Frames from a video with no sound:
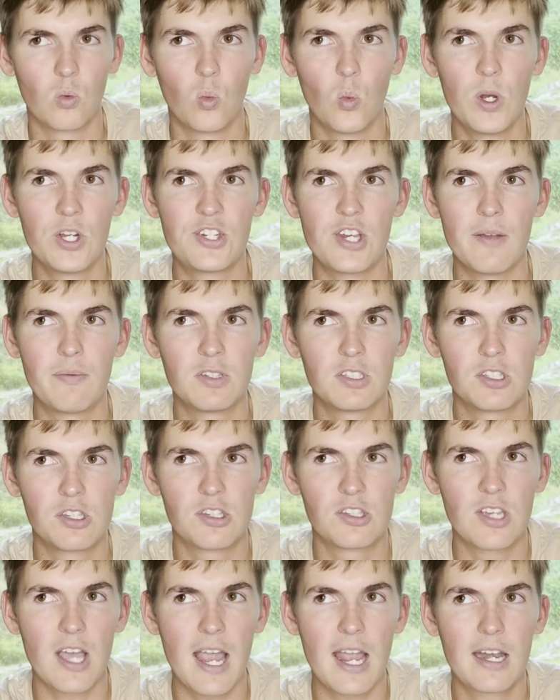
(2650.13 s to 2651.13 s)
Which, if a
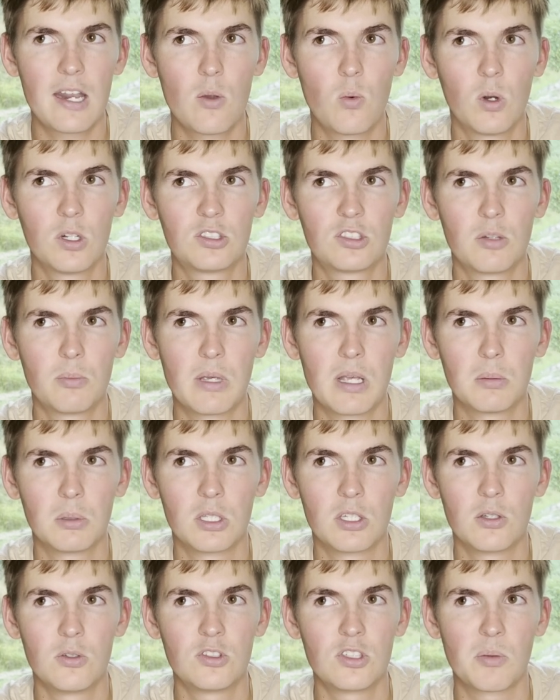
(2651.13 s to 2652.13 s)
society wants to be able to
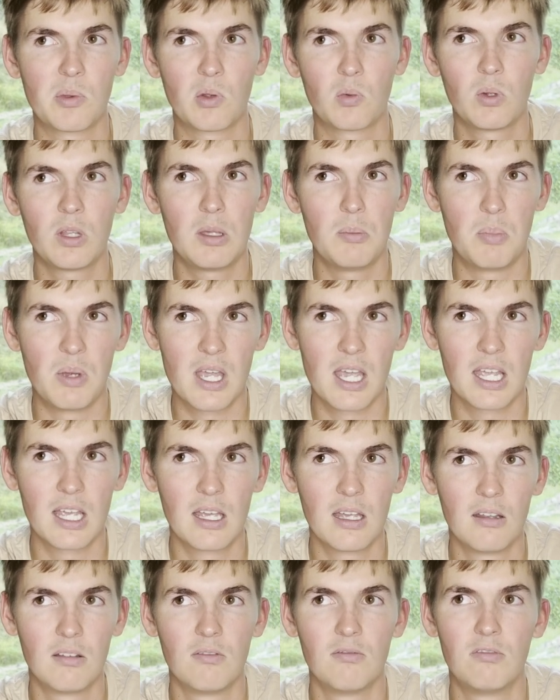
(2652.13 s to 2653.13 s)
do something really big,
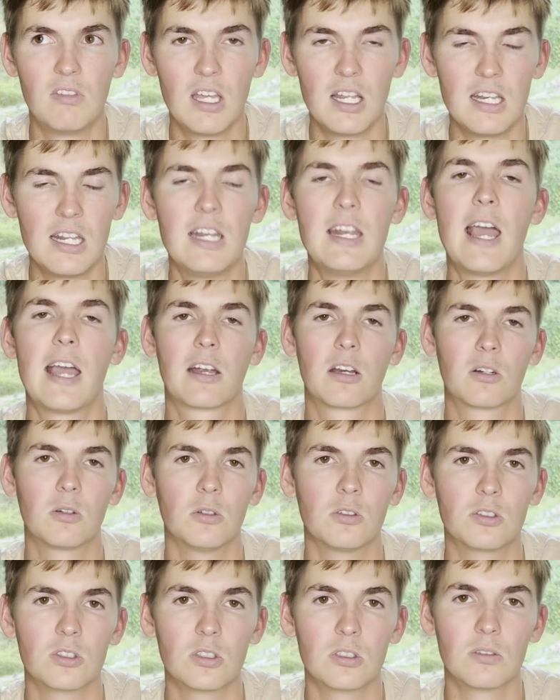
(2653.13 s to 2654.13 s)
they need
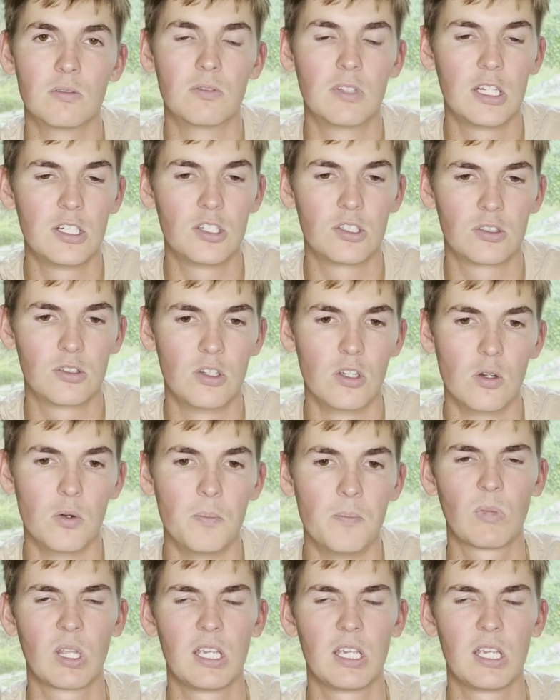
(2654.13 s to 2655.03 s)
agriculture. They just do.